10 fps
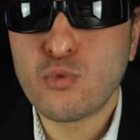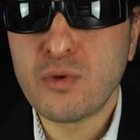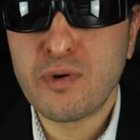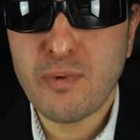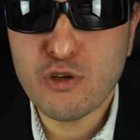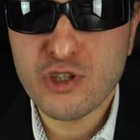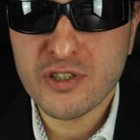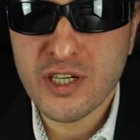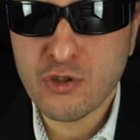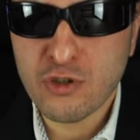with propulsion
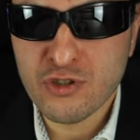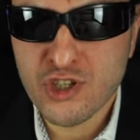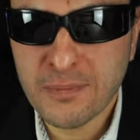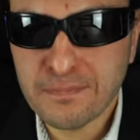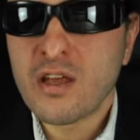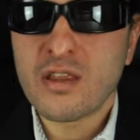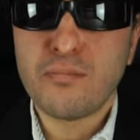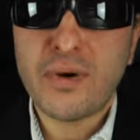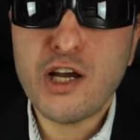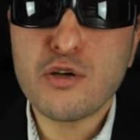technology the
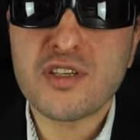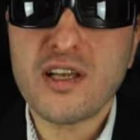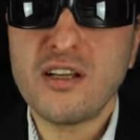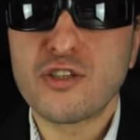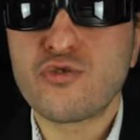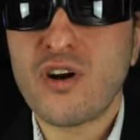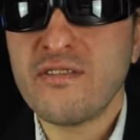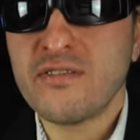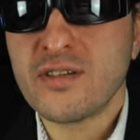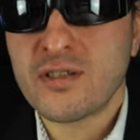biocellular
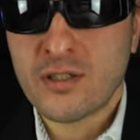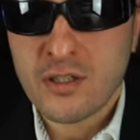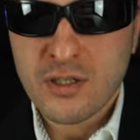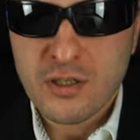drivers